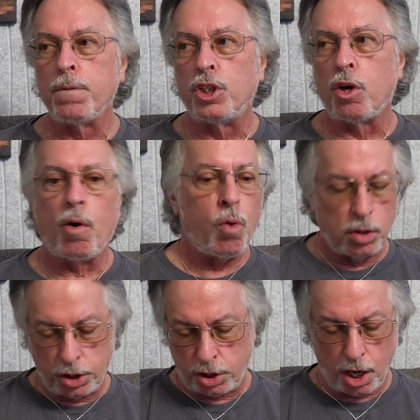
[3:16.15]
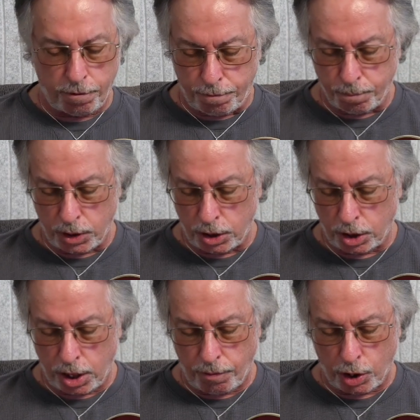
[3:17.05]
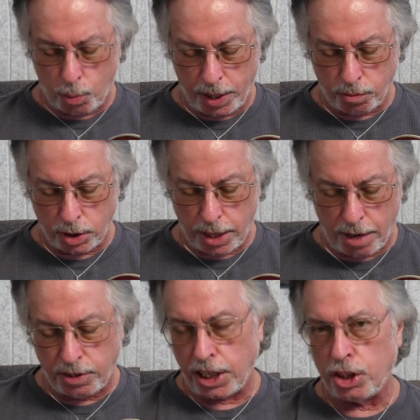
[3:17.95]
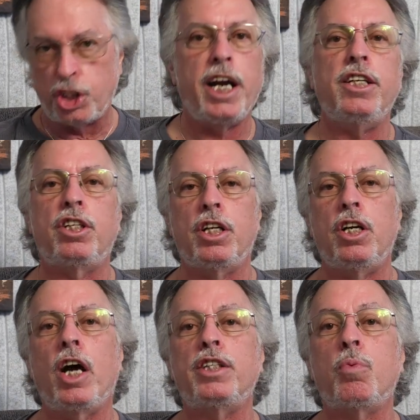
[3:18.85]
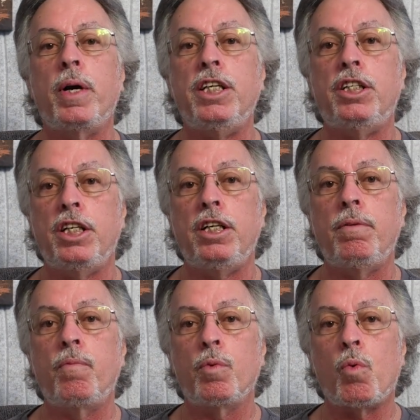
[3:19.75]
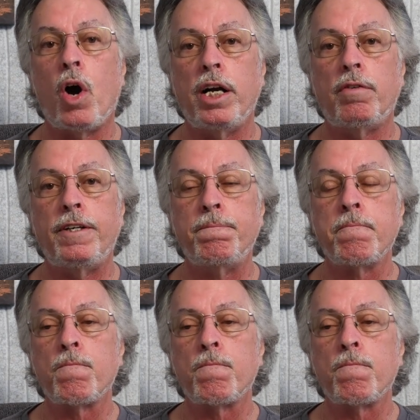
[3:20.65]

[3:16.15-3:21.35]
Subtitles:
So all the stuff, let's just give you a quick rundown. Everything has changed to 920D wiring,